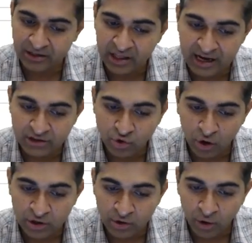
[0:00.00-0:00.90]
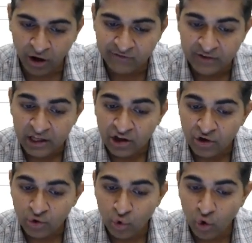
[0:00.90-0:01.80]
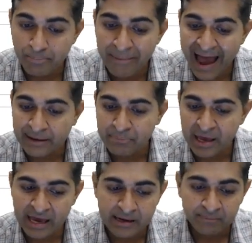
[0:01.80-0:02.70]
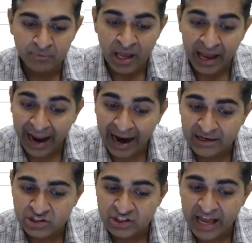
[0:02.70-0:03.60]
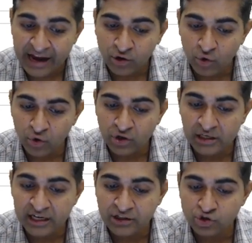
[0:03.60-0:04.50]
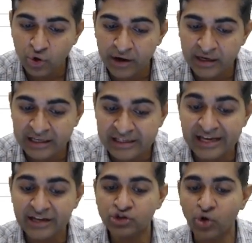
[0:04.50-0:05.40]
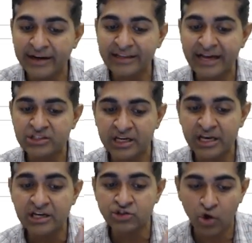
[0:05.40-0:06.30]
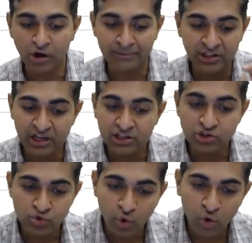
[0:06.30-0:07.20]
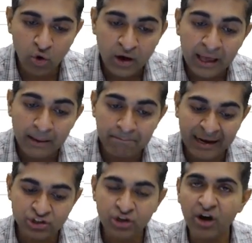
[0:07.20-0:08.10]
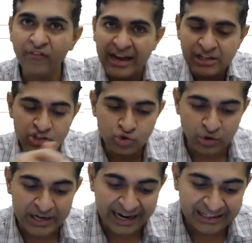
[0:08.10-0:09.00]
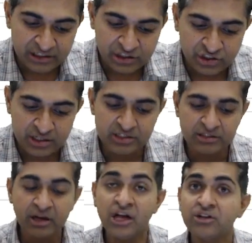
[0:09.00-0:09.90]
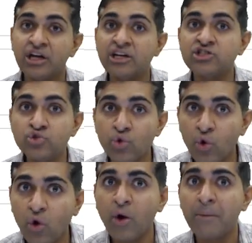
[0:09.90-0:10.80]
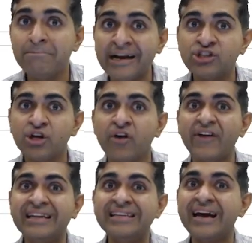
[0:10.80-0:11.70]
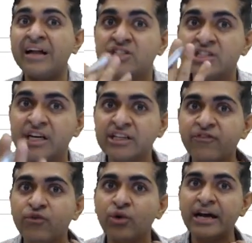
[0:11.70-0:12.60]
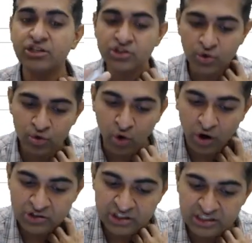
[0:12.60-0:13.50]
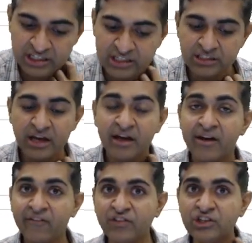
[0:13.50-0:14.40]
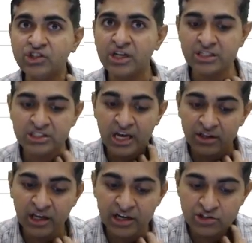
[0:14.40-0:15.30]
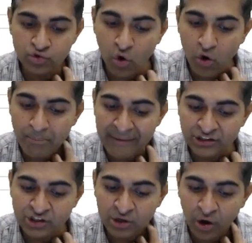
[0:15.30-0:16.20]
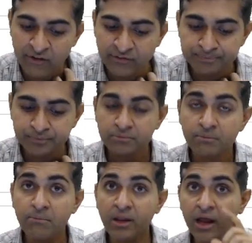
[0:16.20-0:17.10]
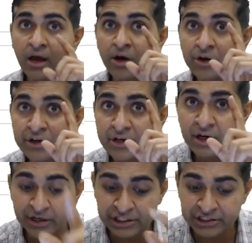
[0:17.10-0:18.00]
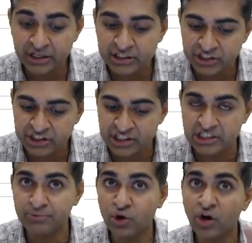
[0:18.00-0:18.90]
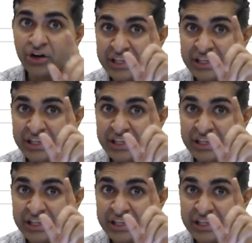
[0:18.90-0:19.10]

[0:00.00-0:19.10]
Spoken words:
they are talking of low back pain and sacroiliac joint x-ray is normal. There is no mention of any psoriatic lesions. There is no mention of any ulcerative colitis or Crohn's disease features. There is no mention of Retter's disease, because